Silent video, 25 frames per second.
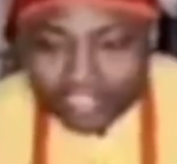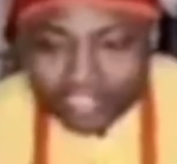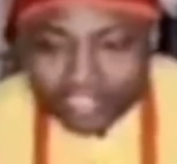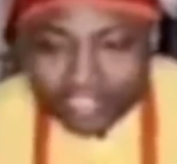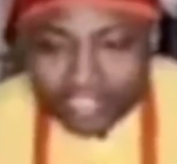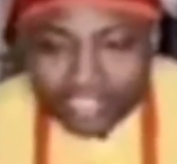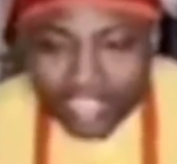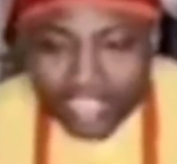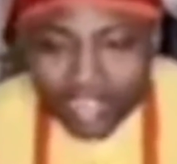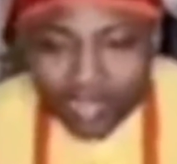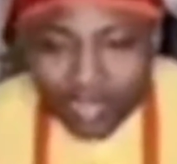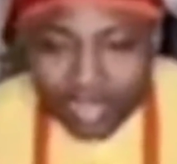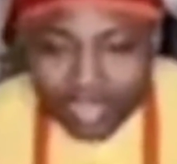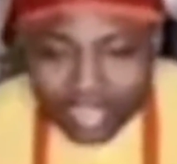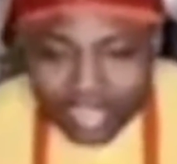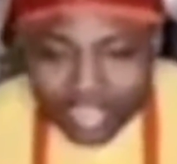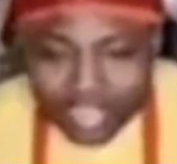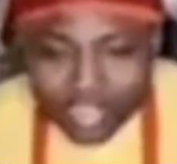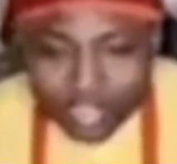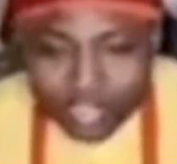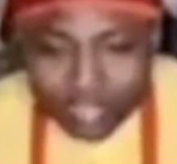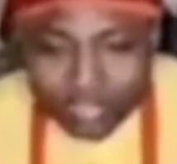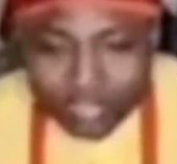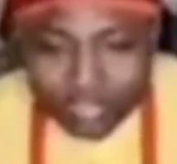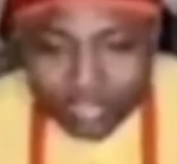this, our
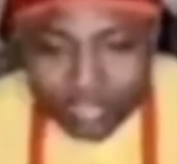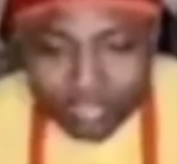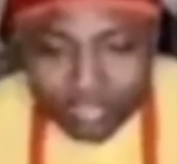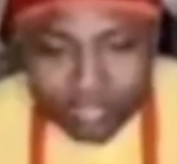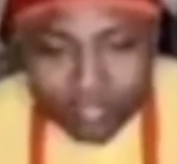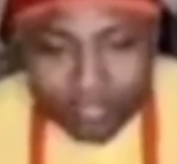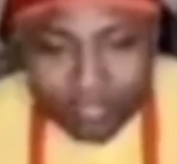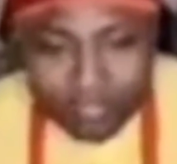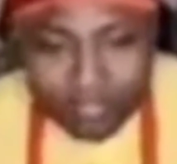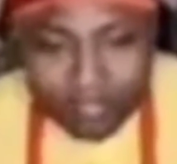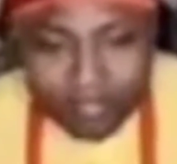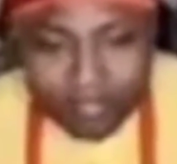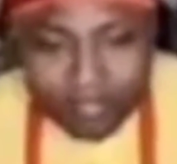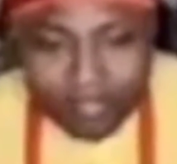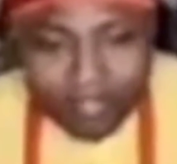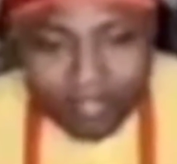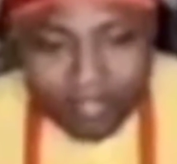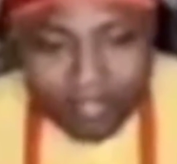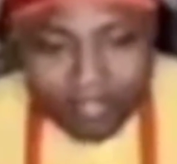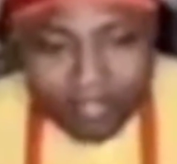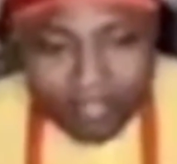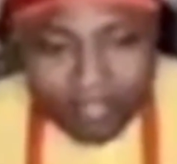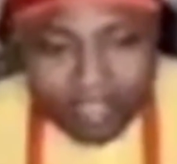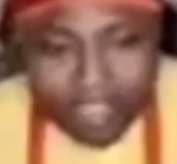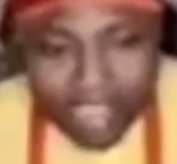nation.
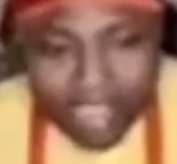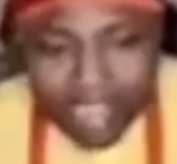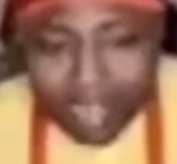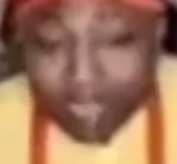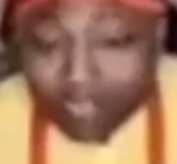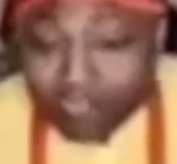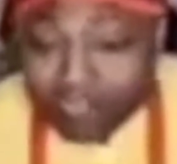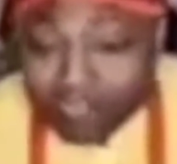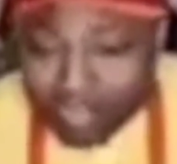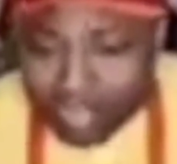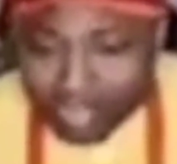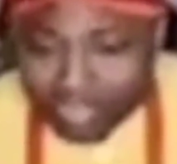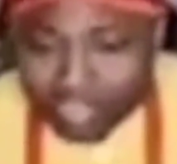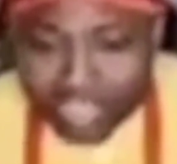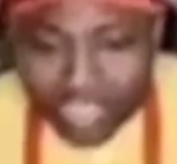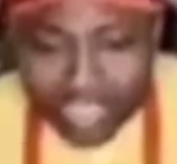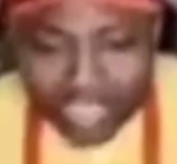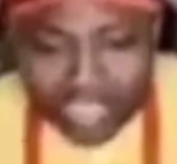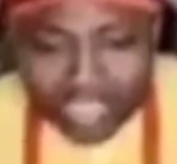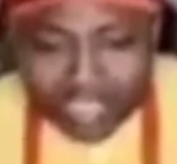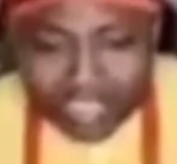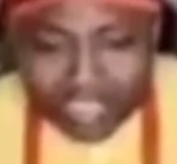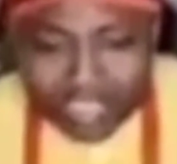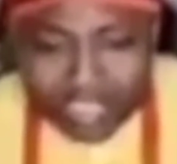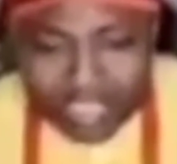And of course,
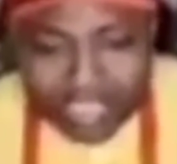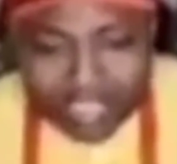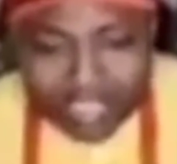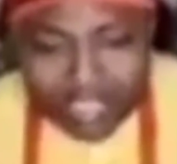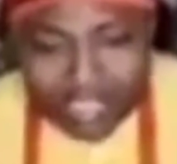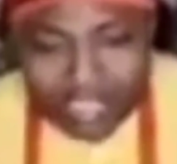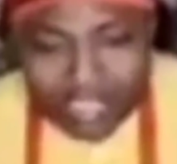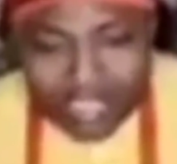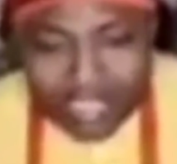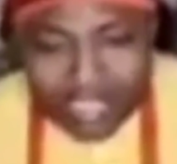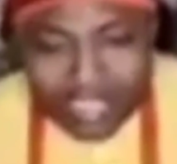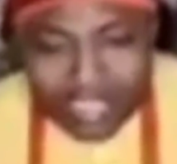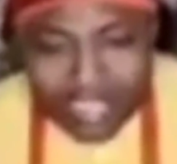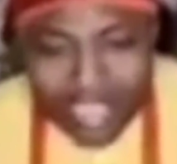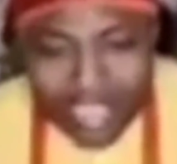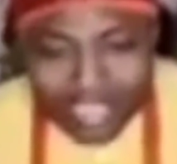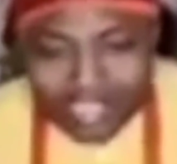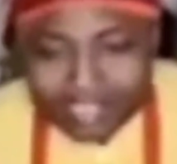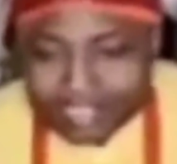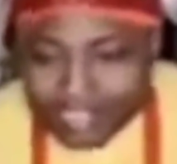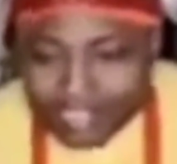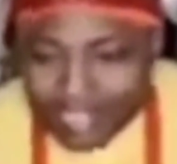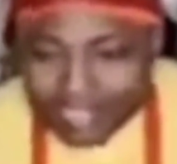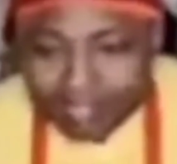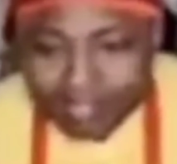like I said,
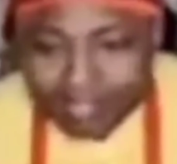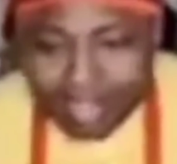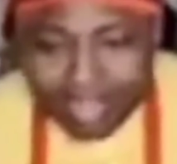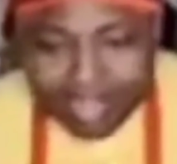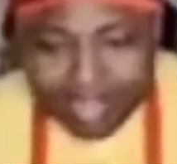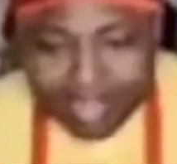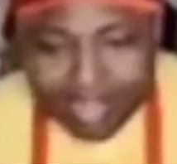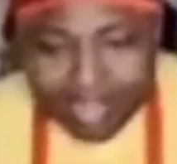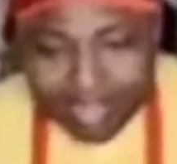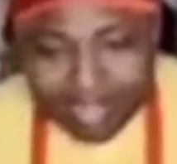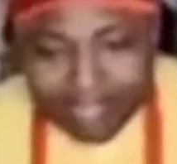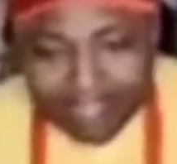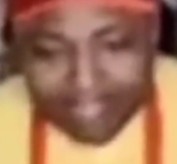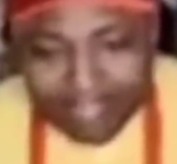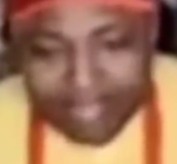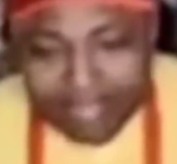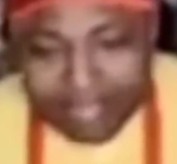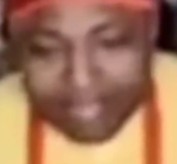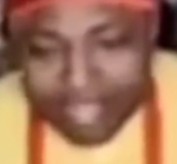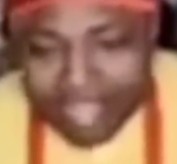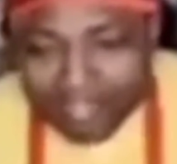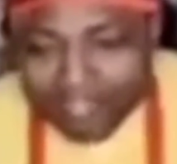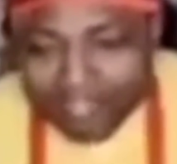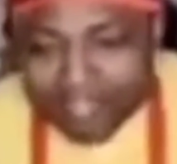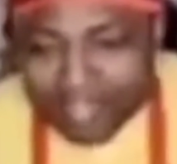I stand my ground
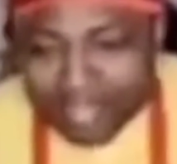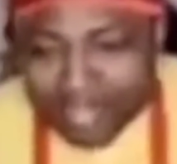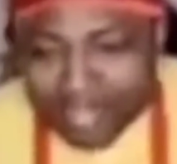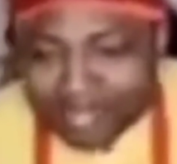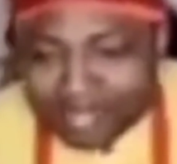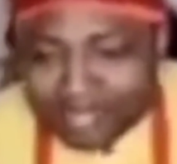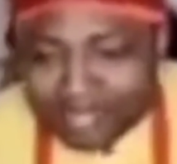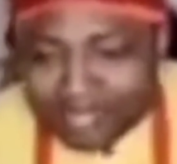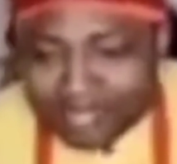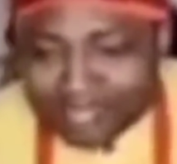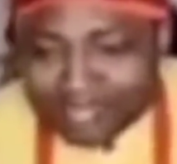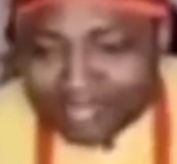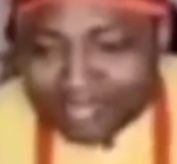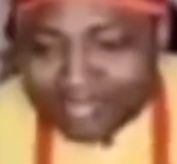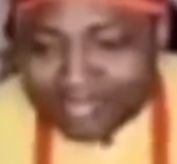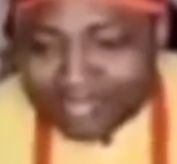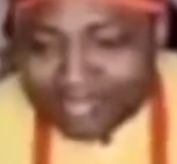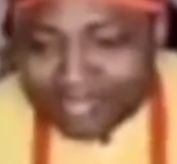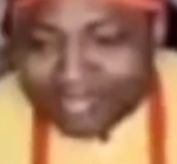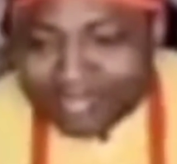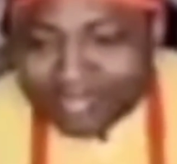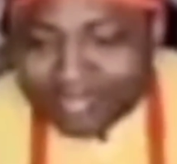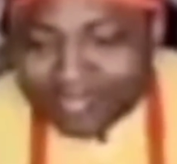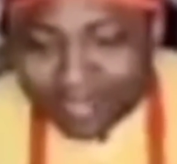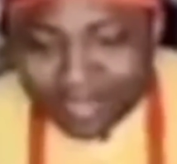for Biafra.
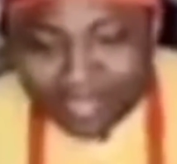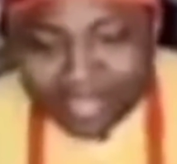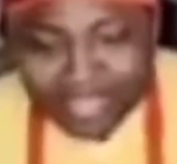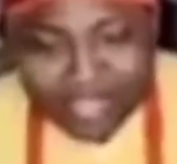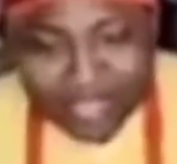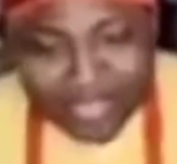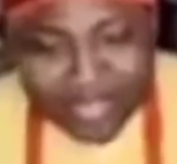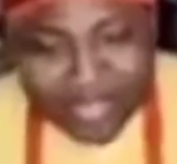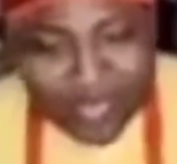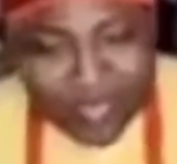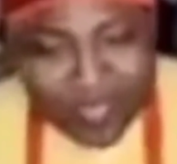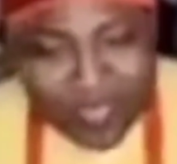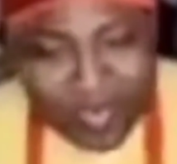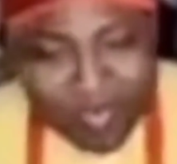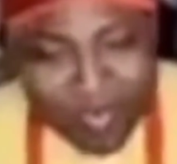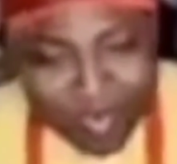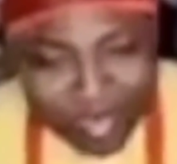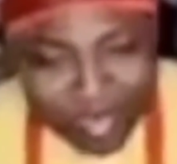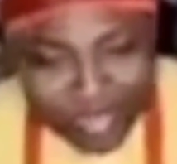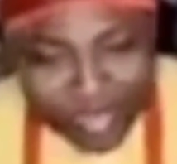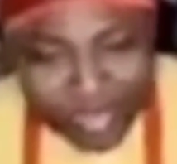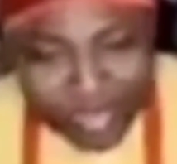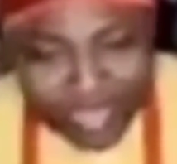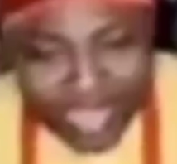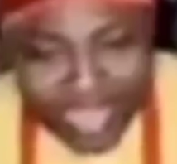But you know, we
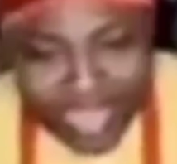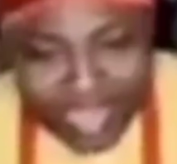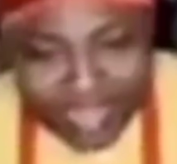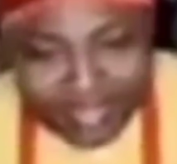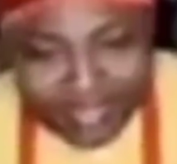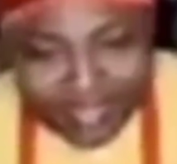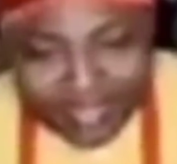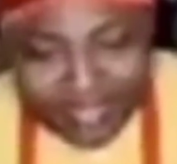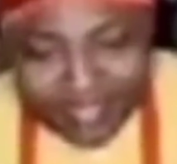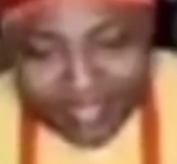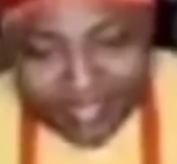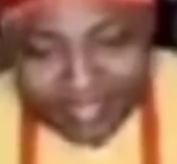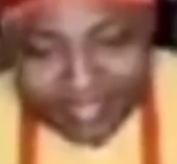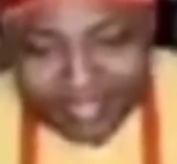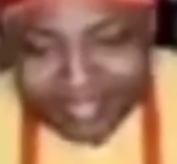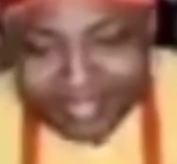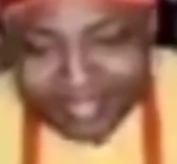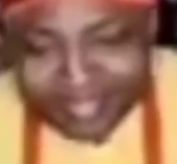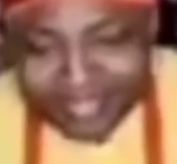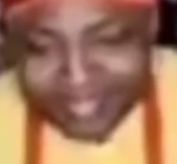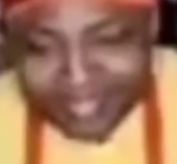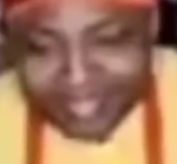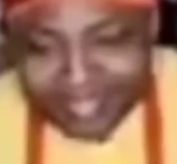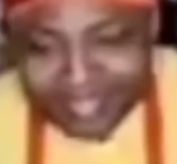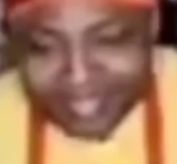want to learn.
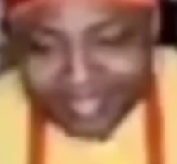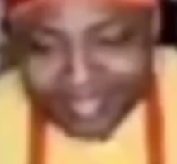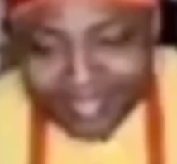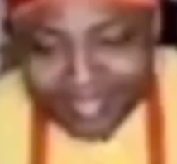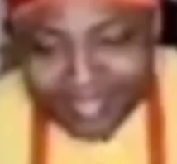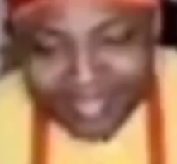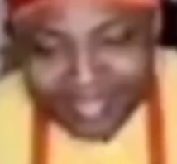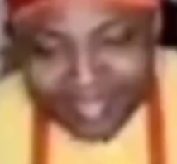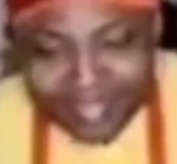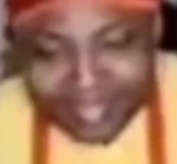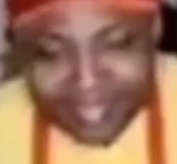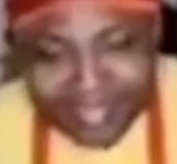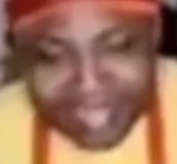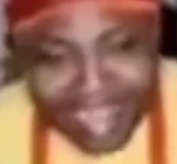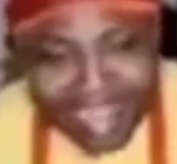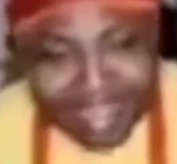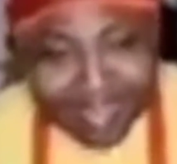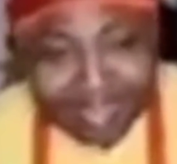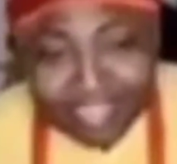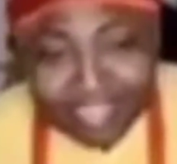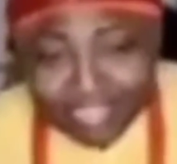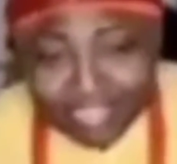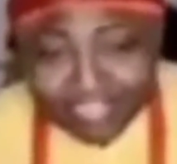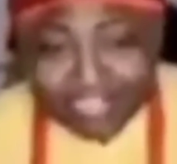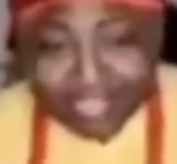
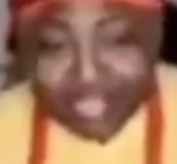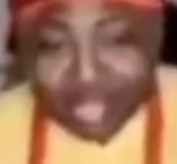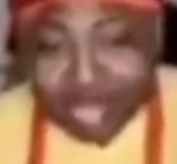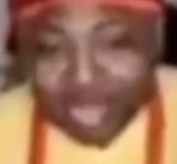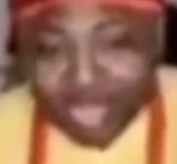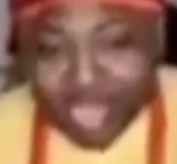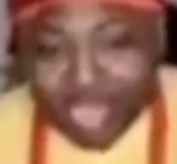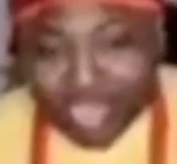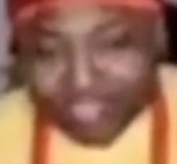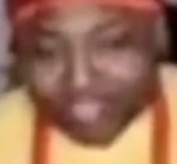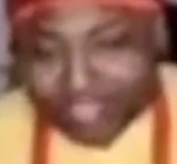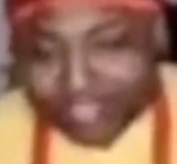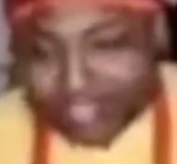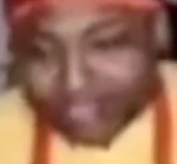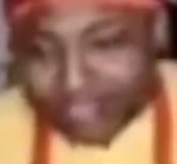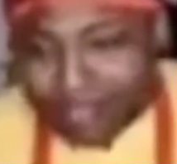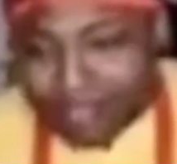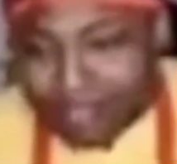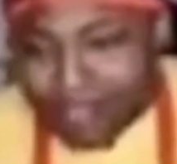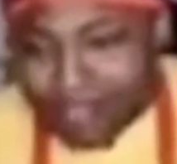Now, this is Holland.